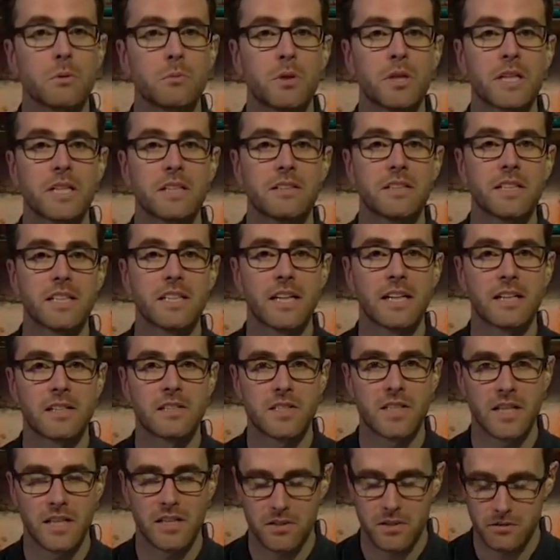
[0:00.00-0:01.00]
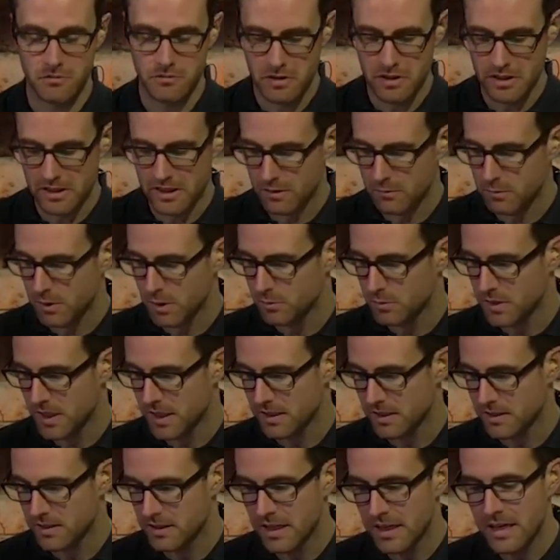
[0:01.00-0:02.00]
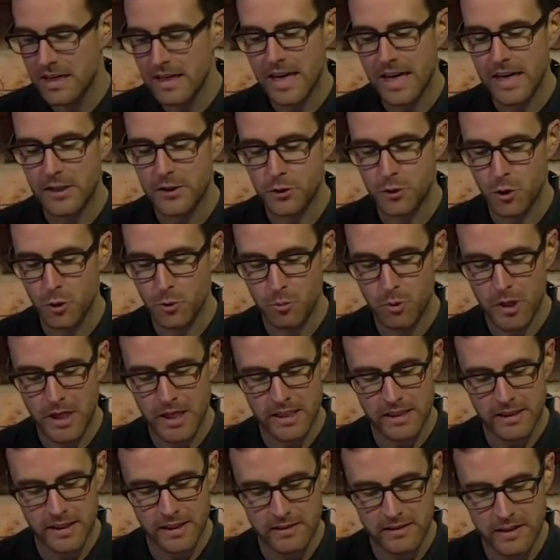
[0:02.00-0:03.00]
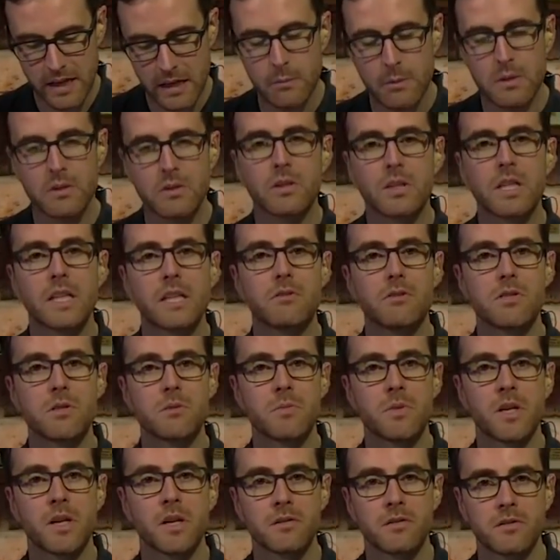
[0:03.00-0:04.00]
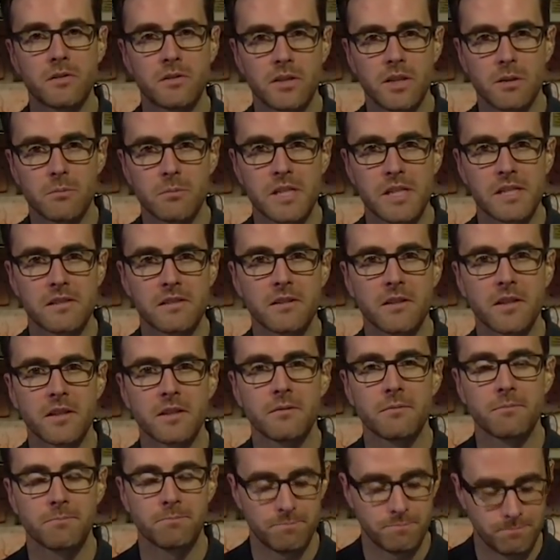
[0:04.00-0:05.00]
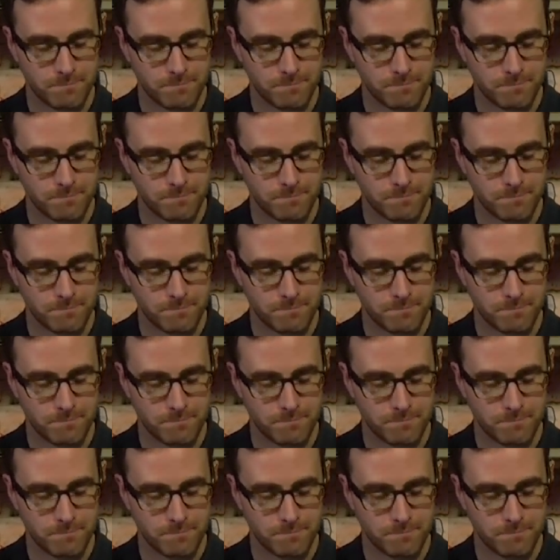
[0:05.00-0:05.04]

We'll bring it to you at any stage, obviously, keep you updated. A short break, then Damon's going to give us some thoughts on the Champions League tonight.